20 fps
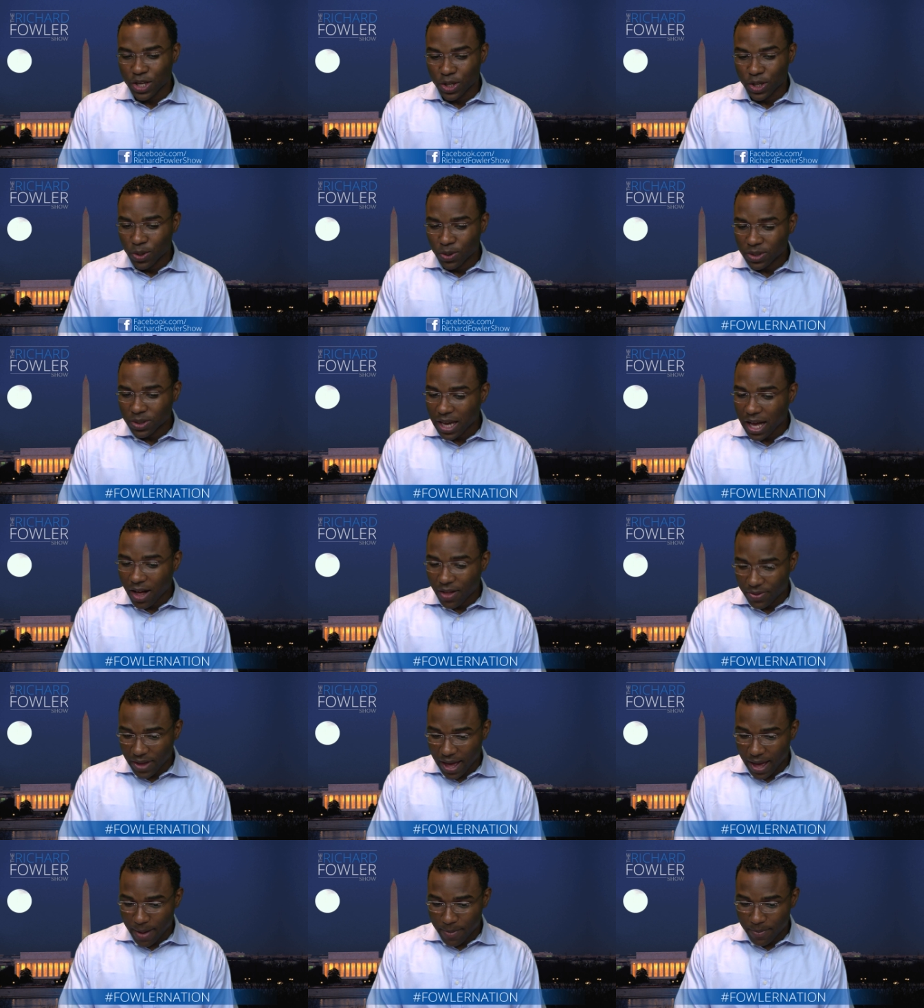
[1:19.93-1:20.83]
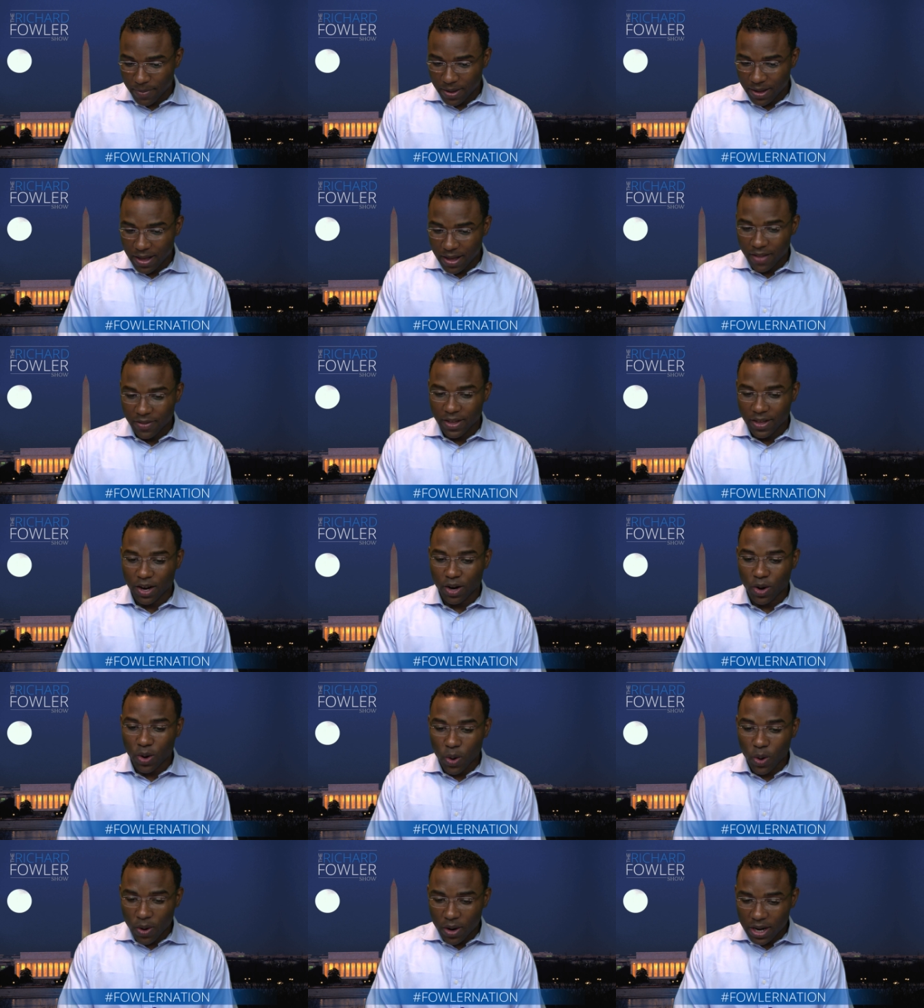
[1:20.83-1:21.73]
you tell them that
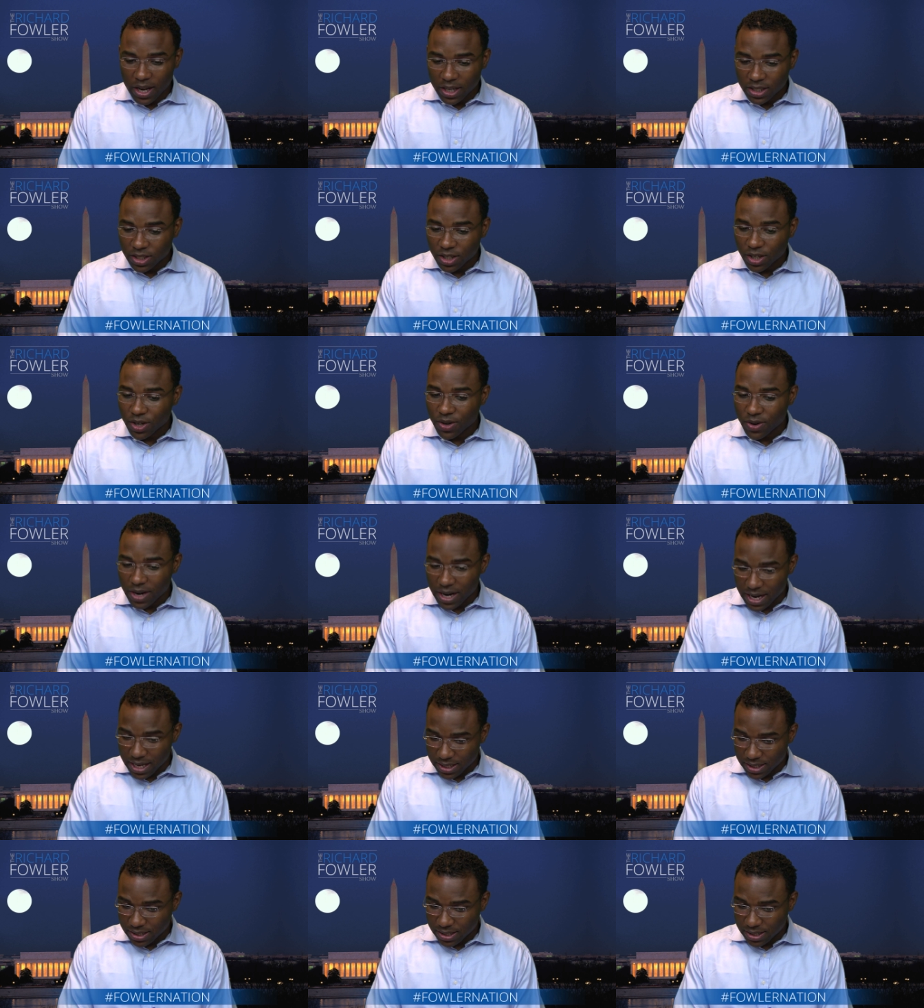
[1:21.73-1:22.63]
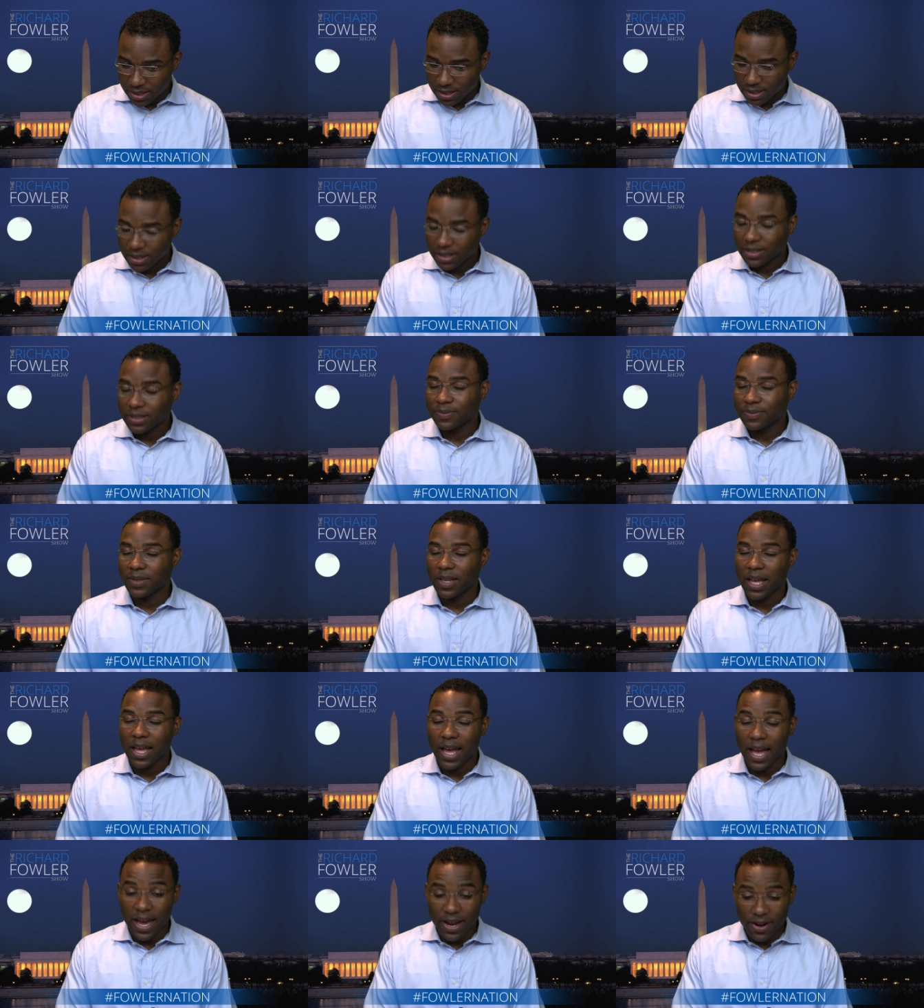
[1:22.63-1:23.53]
according to Chris
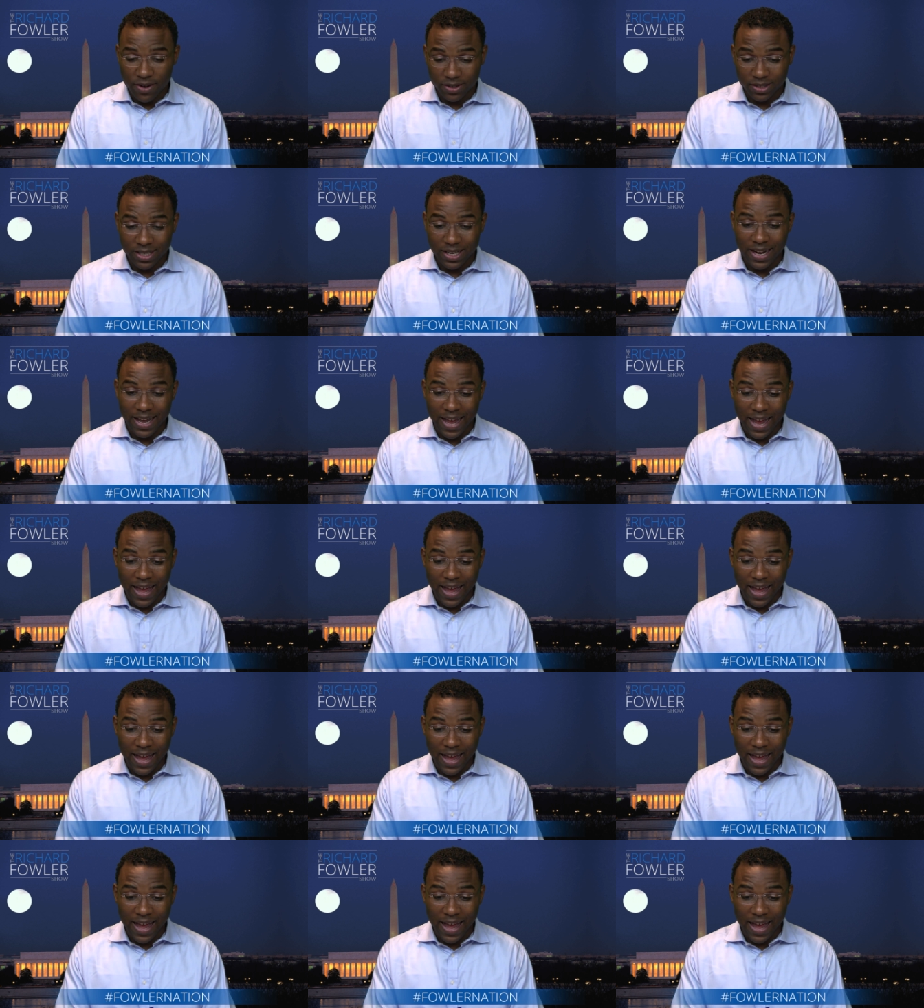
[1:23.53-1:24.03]
Henderson